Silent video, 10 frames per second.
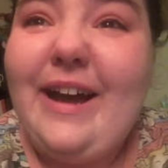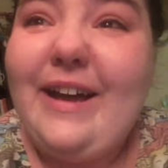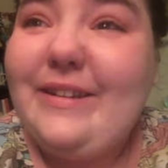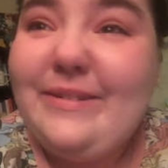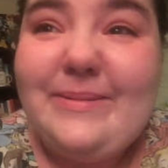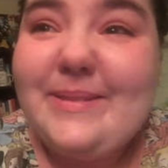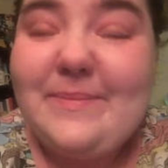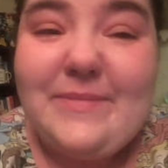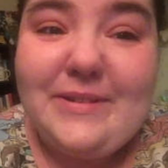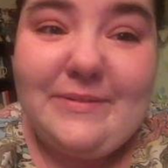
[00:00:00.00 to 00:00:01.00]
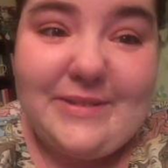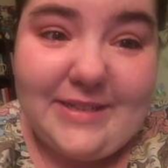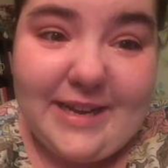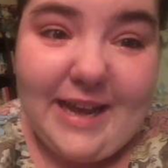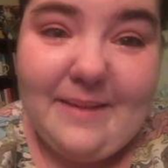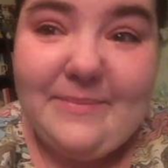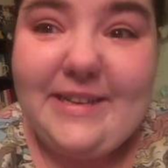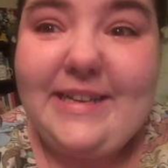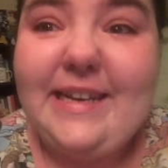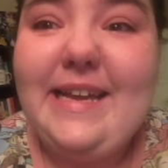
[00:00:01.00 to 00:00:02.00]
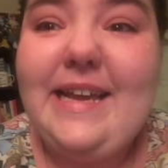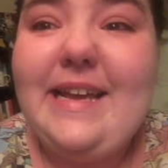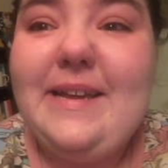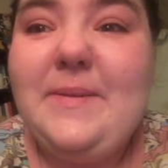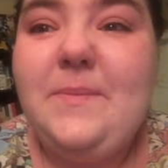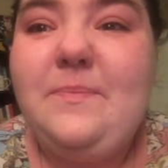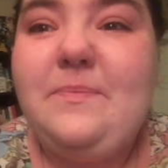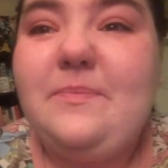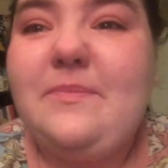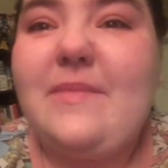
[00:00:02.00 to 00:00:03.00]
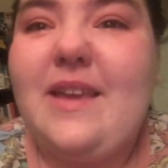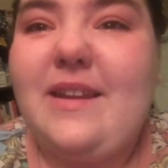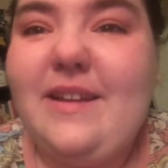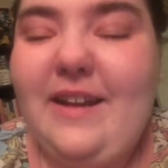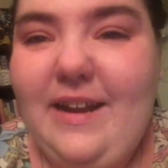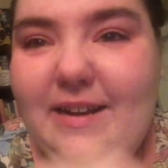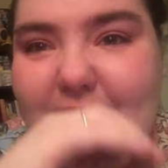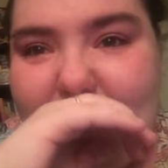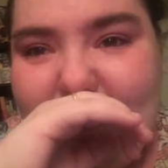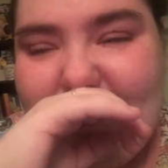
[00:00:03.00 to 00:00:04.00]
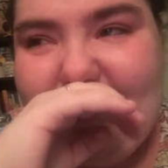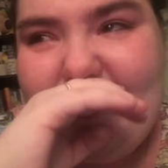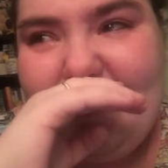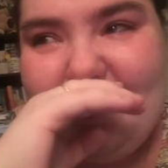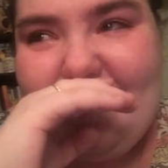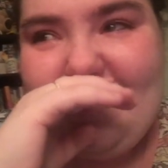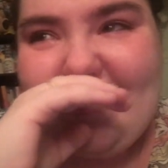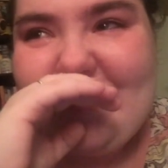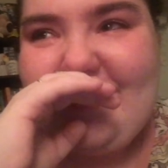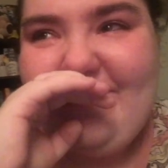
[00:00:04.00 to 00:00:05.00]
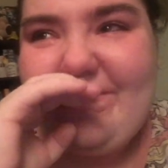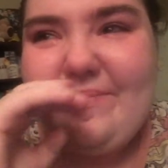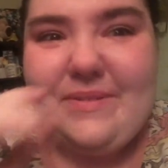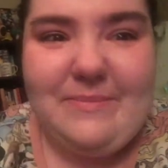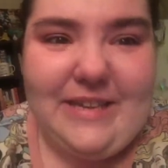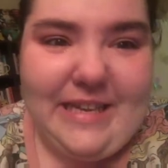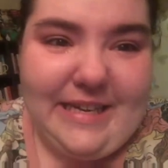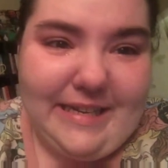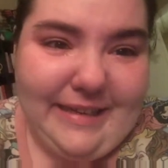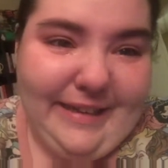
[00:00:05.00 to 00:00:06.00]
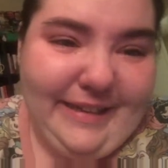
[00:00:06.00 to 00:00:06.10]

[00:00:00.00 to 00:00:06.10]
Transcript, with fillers: I knew something was gonna happen, and I kind of guessed it from the beginning.